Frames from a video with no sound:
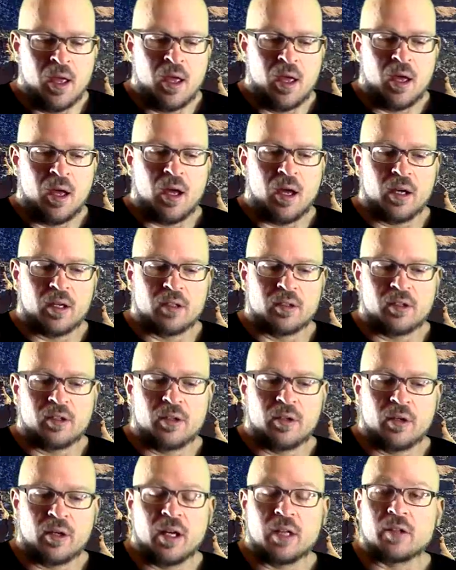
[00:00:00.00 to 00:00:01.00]
Uh,
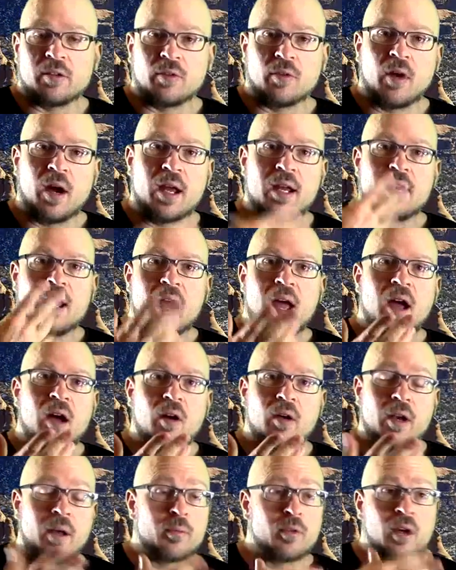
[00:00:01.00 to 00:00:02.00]
considering as of right
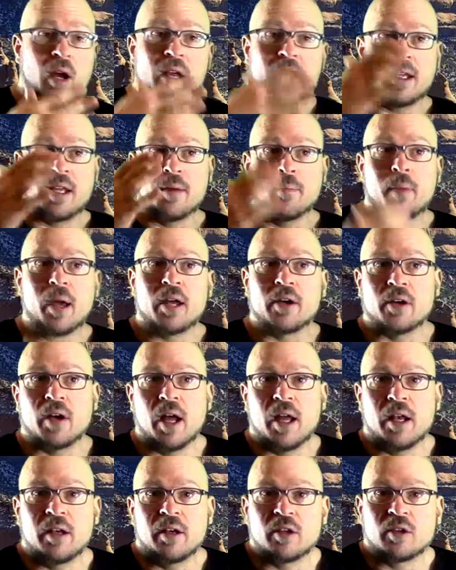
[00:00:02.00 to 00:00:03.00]
now, and I'm trying to get better
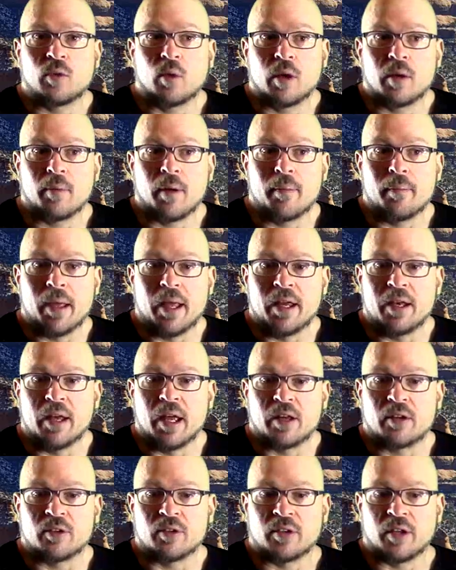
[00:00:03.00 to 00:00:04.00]
at it, it's one of my main
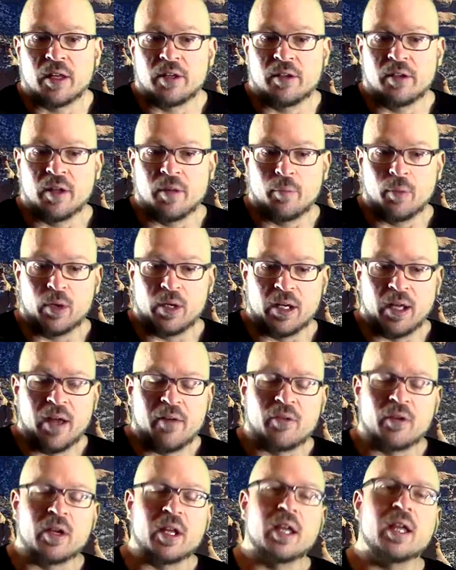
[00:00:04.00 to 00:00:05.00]
exercises I'm putting
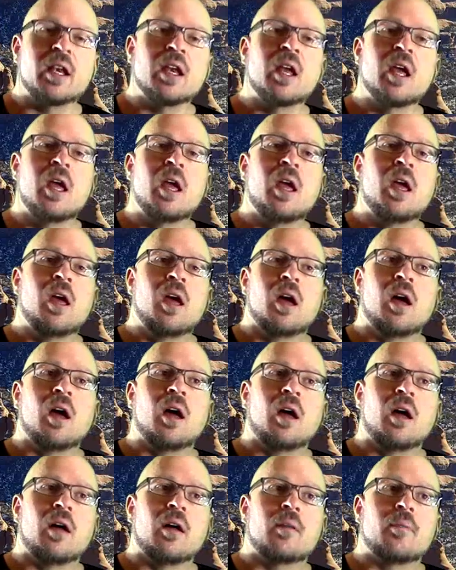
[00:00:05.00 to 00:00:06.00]
effort in.
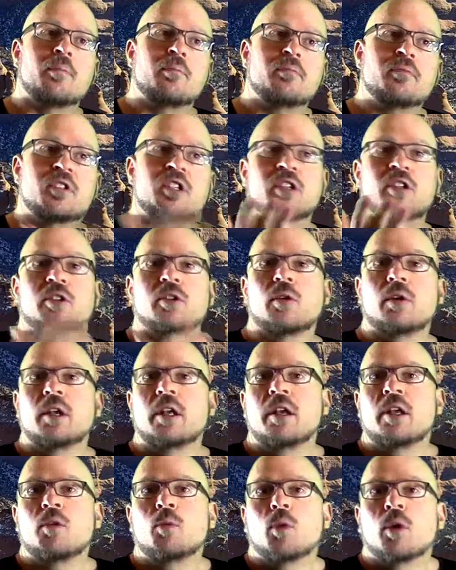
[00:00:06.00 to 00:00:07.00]
Uh, just so
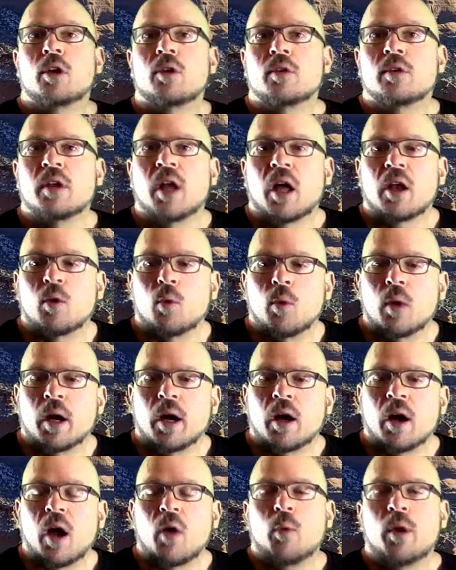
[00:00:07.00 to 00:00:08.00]
anyone who's not
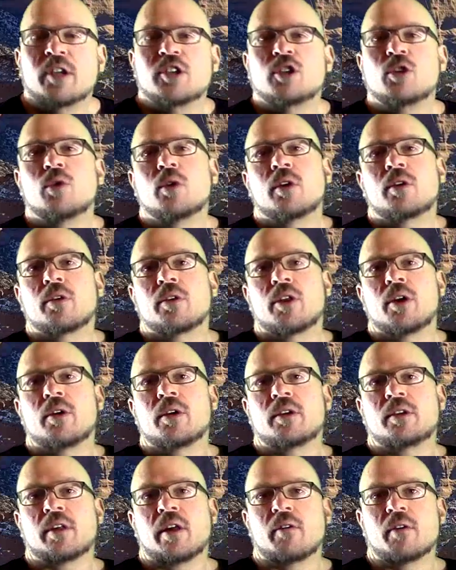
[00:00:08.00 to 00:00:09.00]
aware, I weigh two hundred
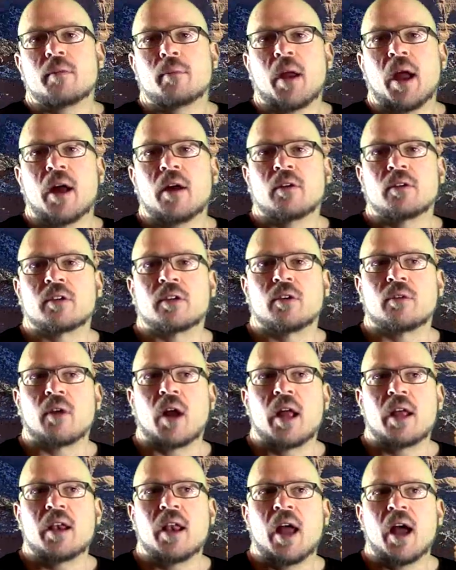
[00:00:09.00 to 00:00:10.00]
thirty-seven pounds, and
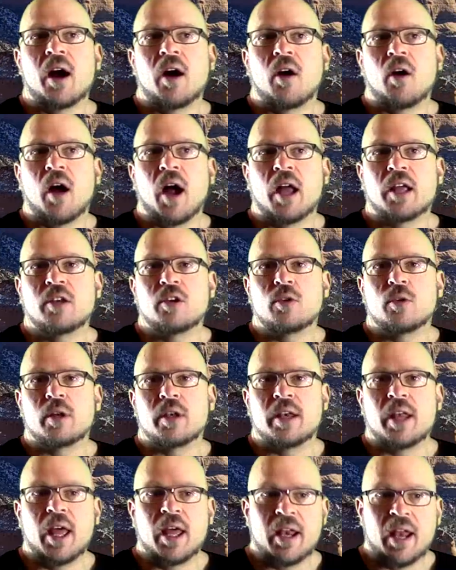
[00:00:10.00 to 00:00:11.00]
right now I do a
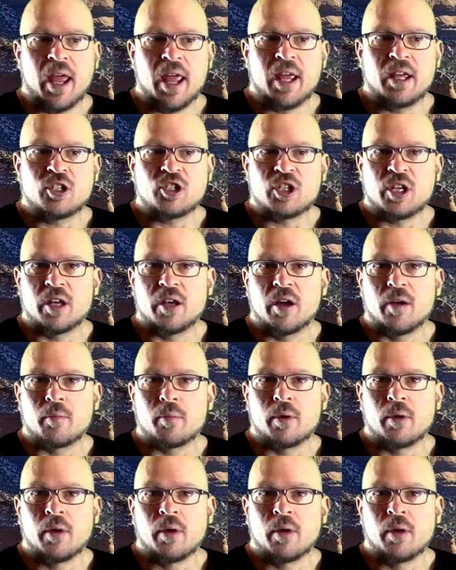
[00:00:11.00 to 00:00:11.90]
dead hang chin-up